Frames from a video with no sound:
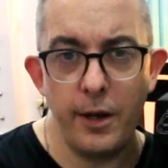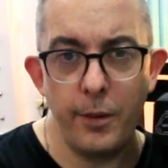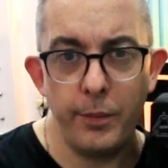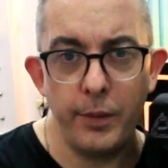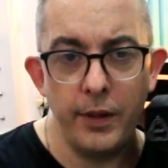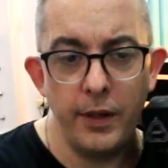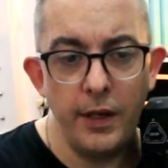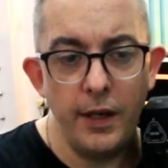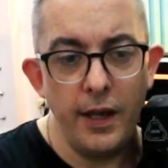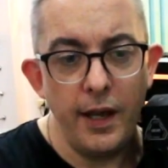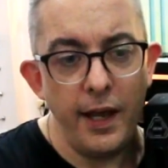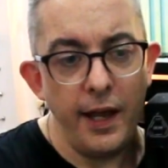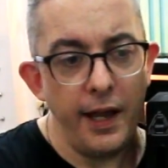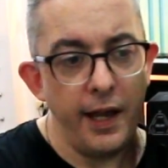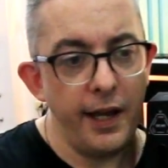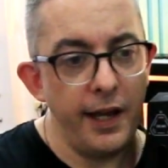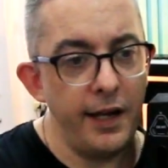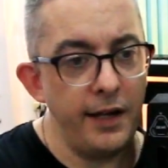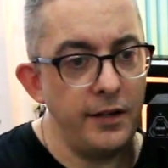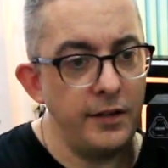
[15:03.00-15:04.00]
up,
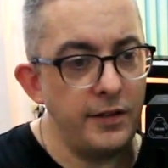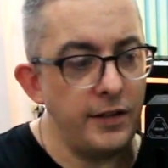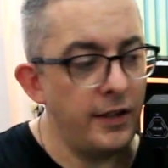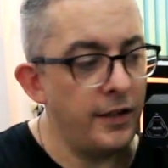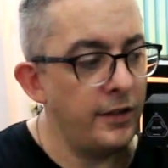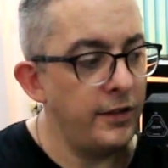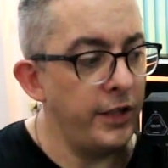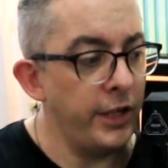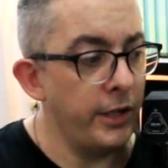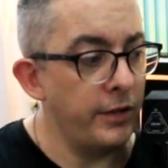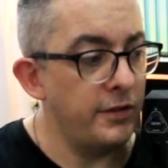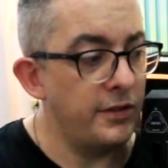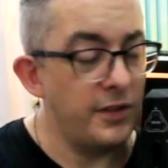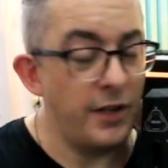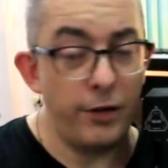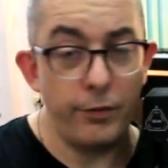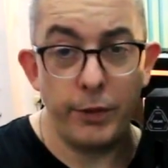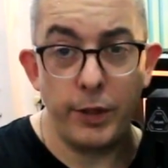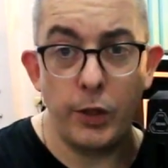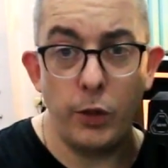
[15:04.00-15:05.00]
and you know,
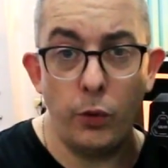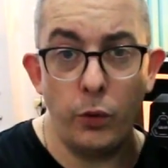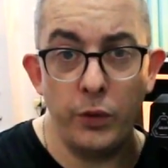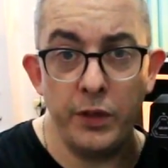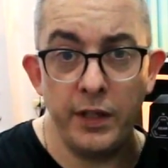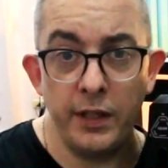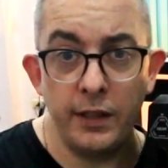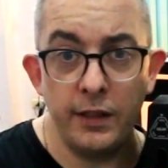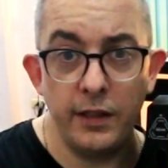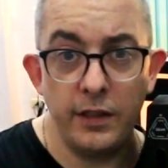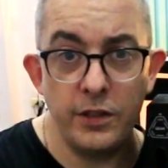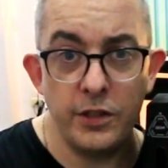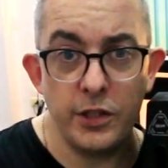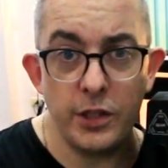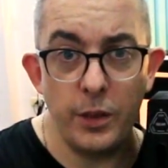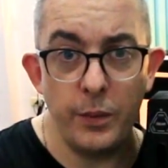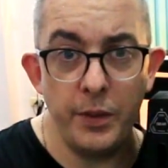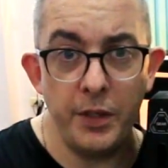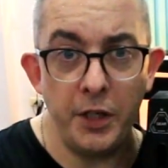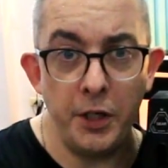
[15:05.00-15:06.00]
start recording and
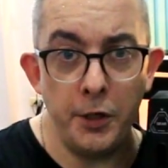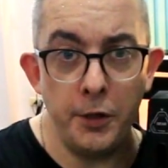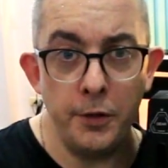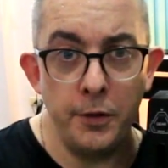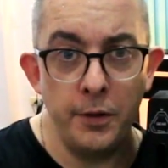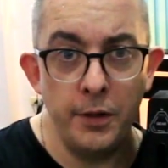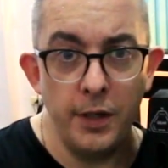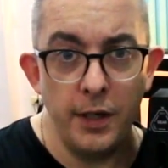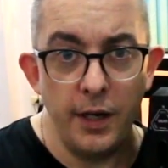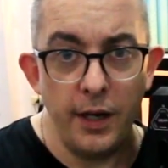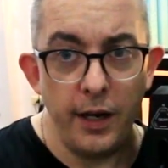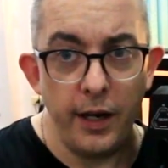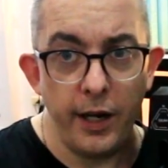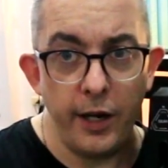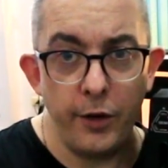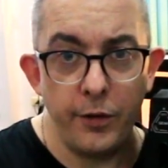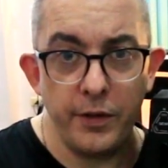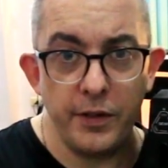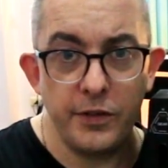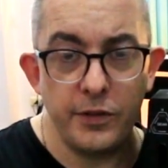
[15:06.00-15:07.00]
showing you
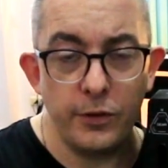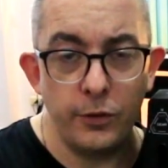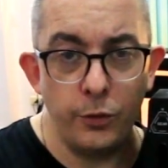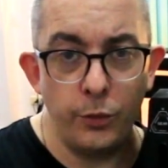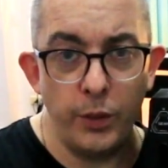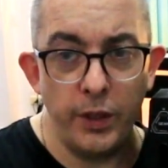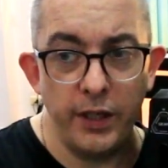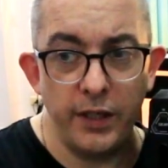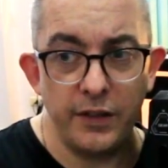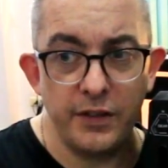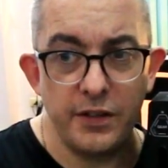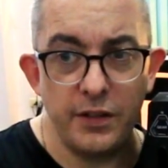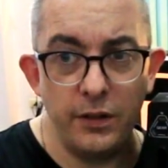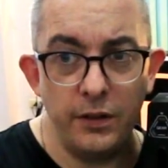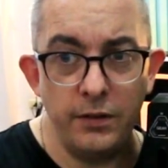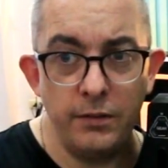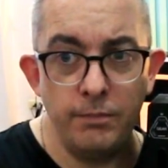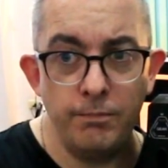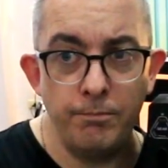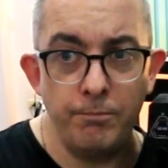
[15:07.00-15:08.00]
how this all works,
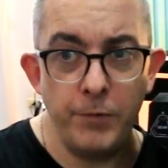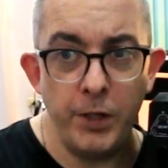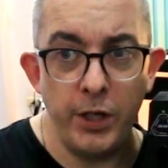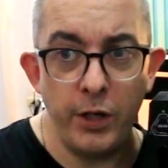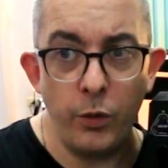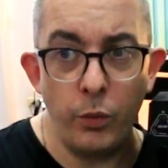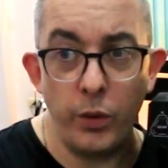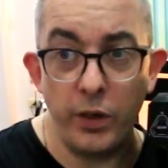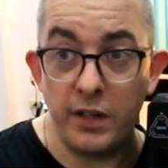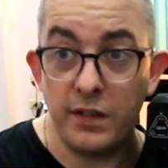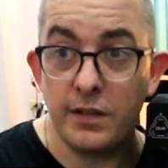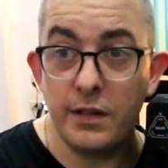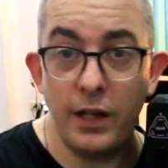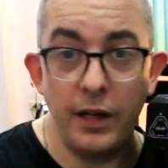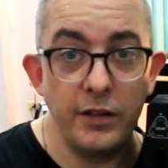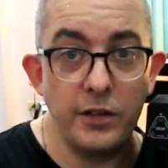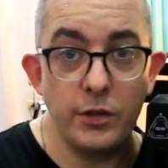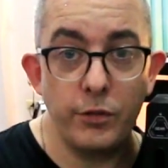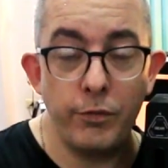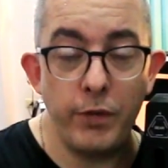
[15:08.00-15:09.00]
and you know what it's
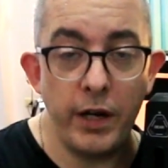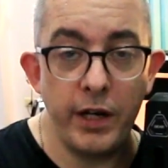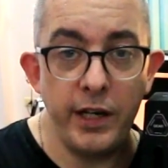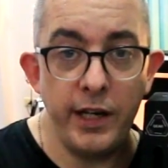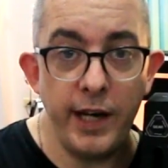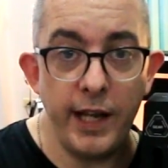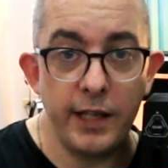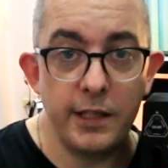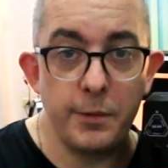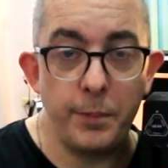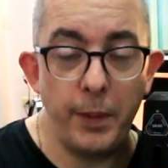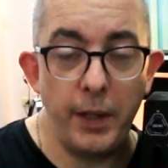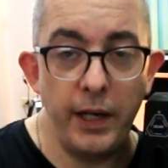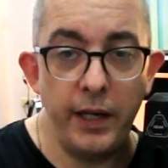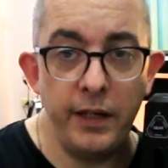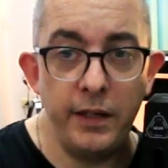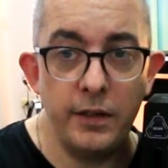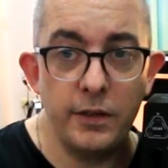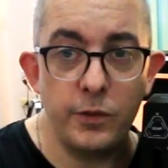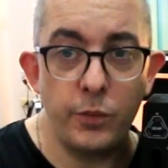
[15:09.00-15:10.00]
like to run in
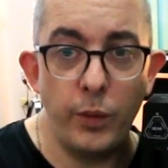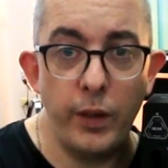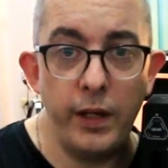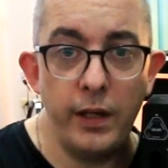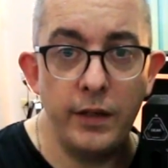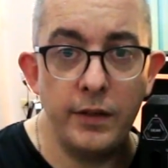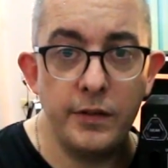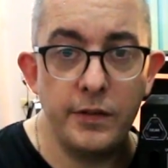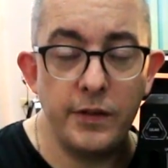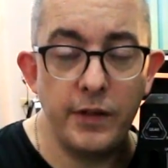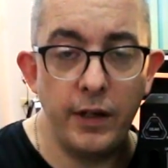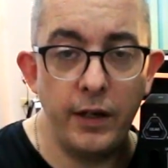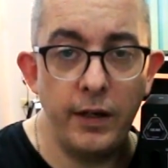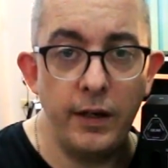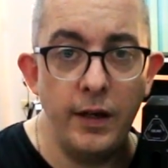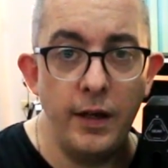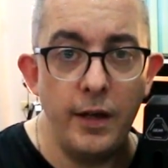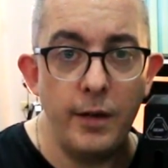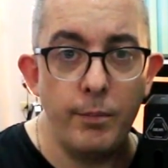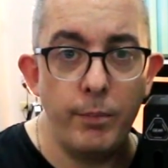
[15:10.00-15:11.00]
X-Plane as well as
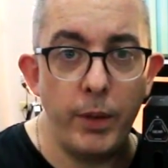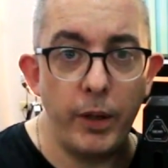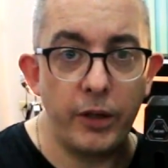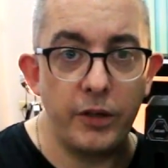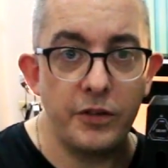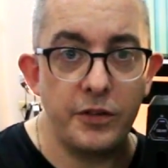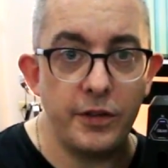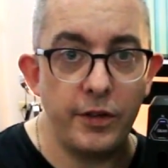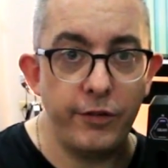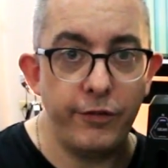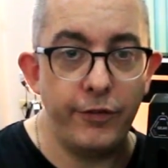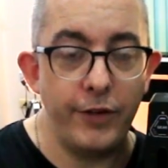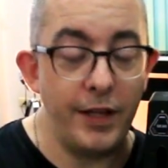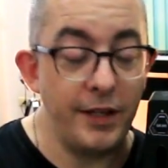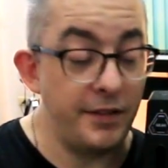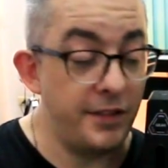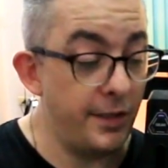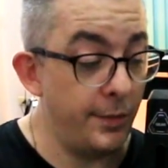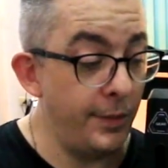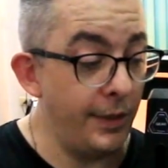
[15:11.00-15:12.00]
Microsoft
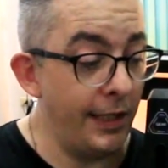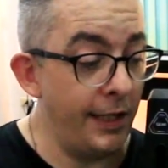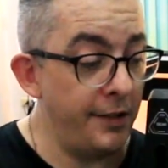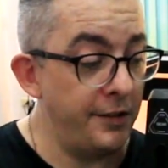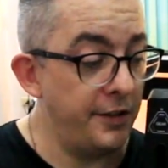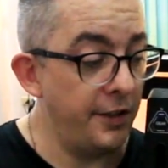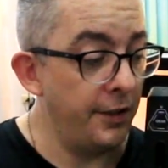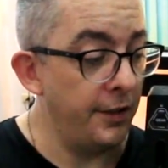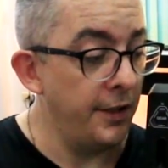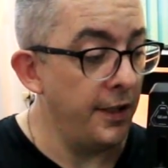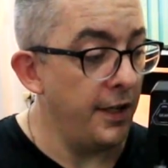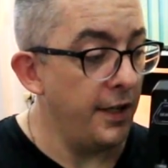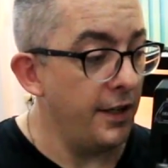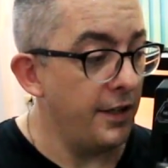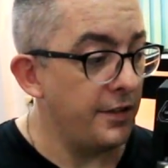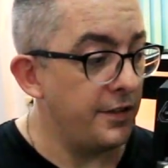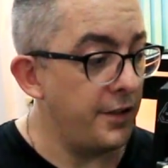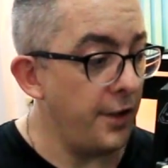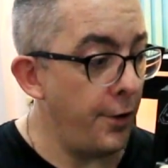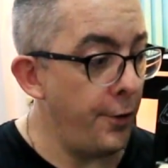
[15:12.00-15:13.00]
Flight Simulator.
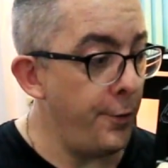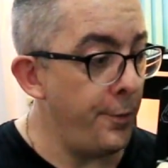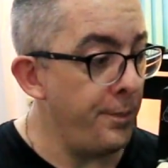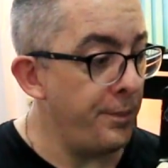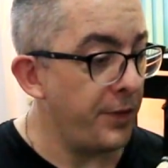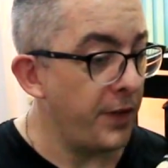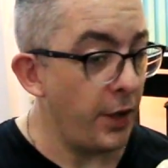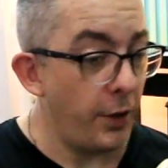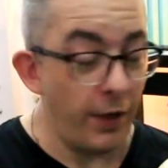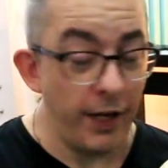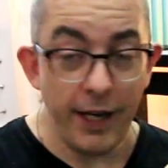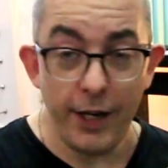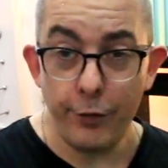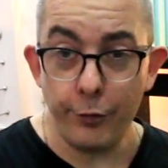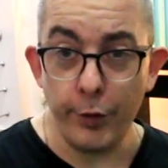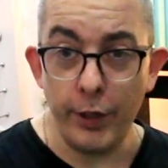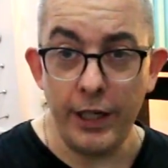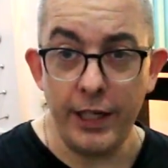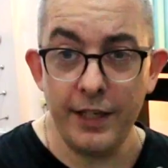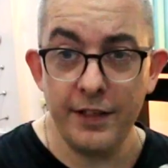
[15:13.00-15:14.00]
So it
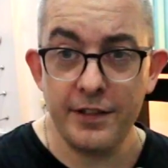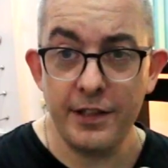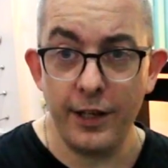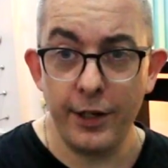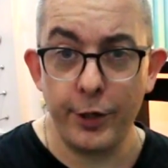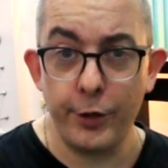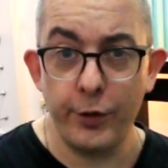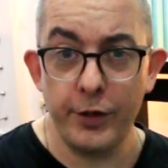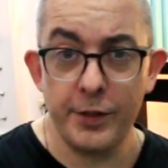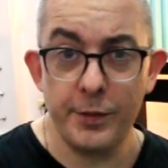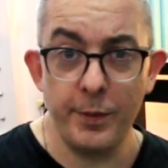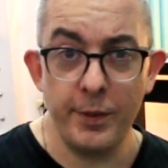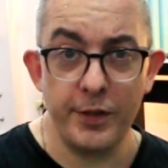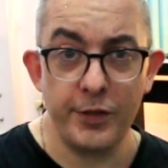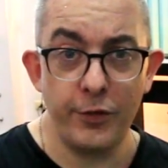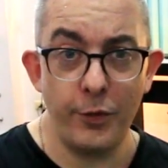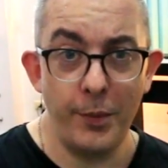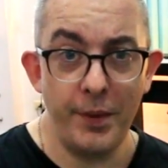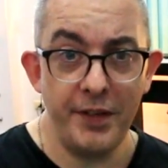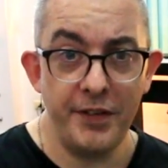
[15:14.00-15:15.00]
really is like
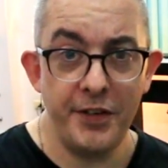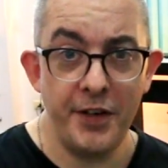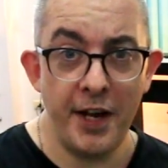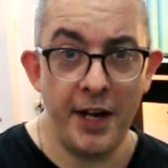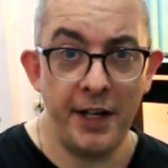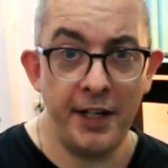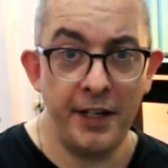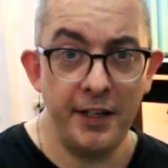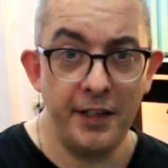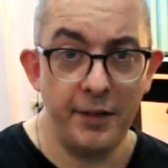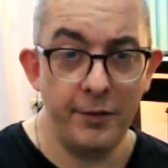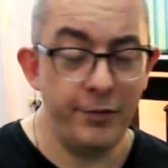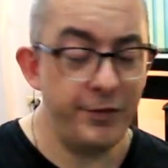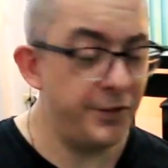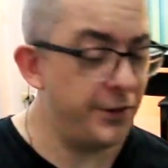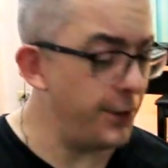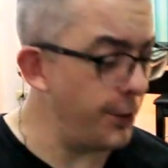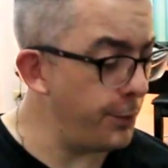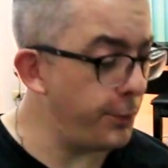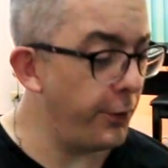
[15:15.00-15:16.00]
Christmas for me today.
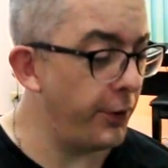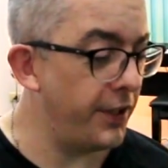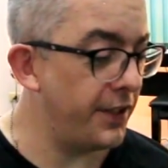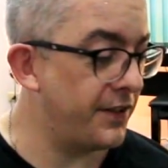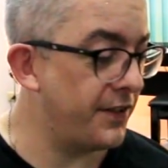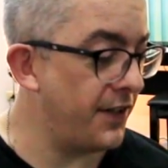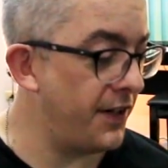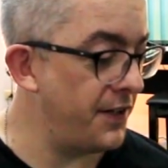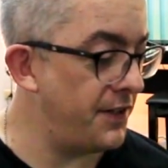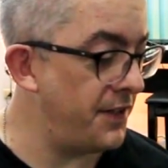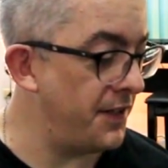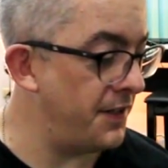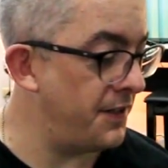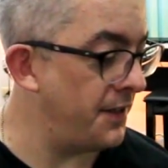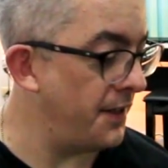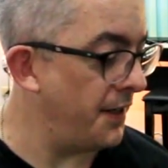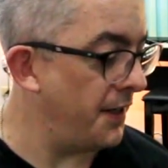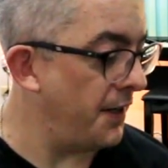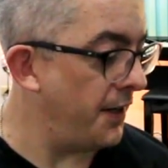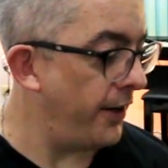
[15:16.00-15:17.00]
Super excited.
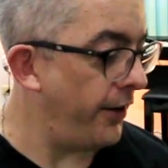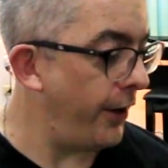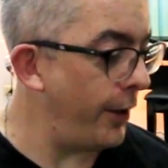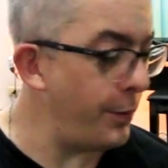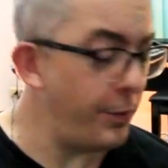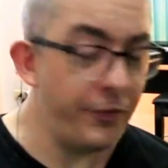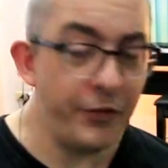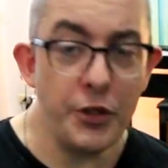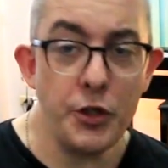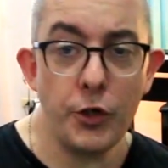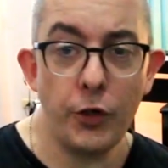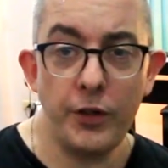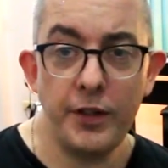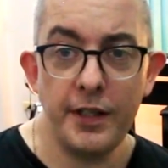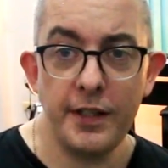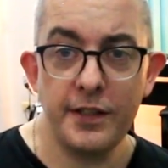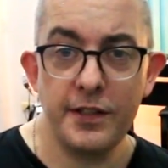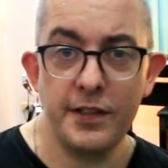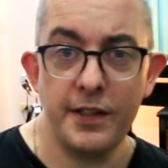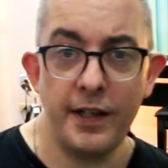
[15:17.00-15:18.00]
Hope you've enjoyed
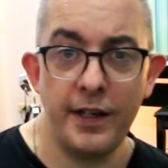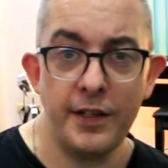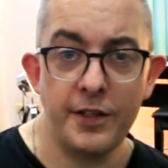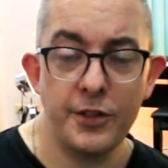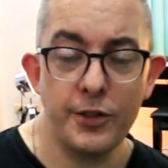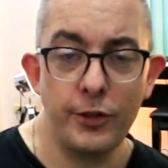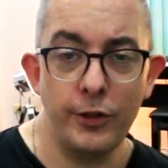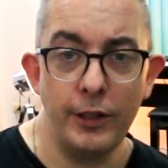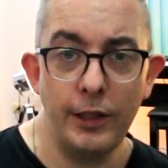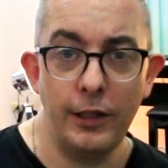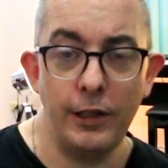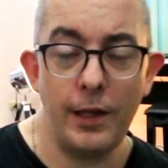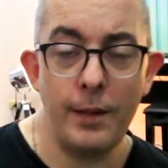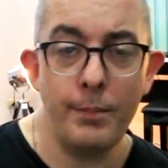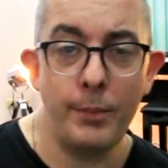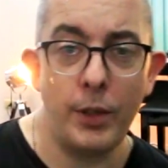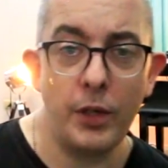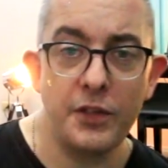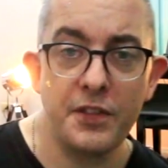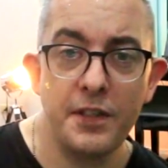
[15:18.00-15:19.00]
this short little
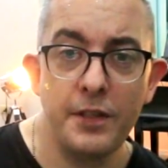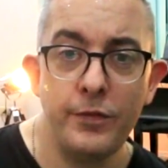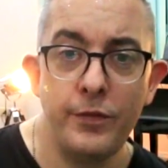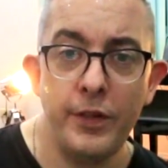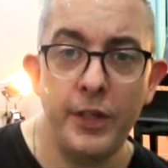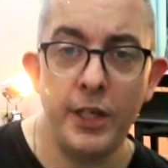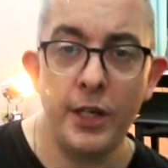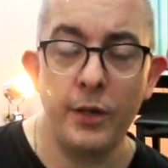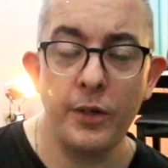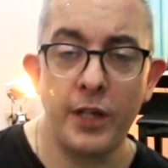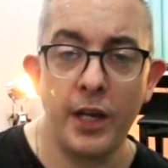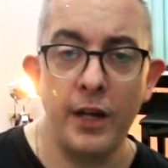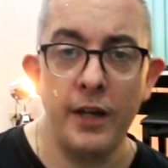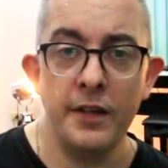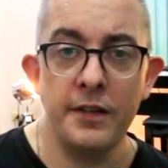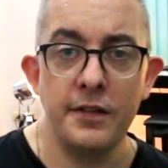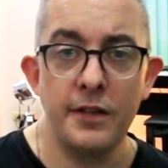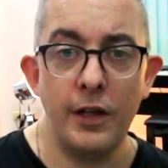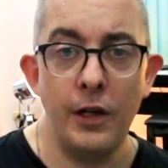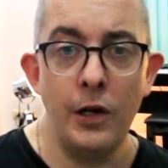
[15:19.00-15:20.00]
unboxing video,
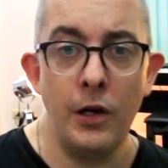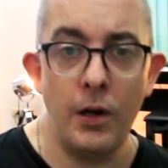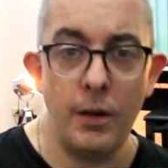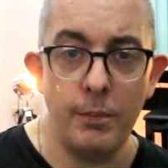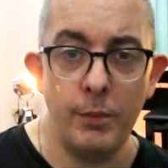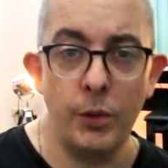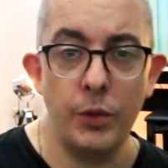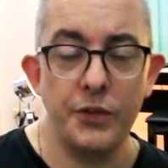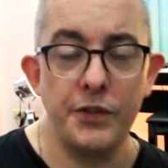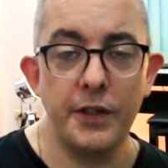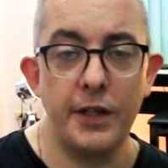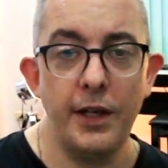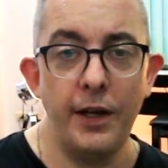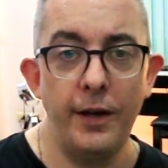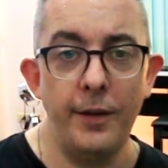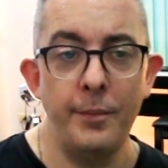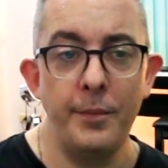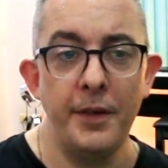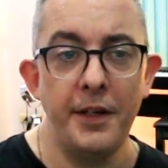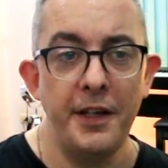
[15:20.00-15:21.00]
guys. A lot more to
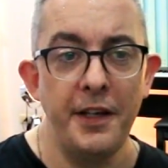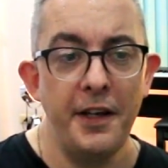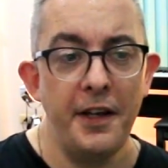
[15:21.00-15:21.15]
come.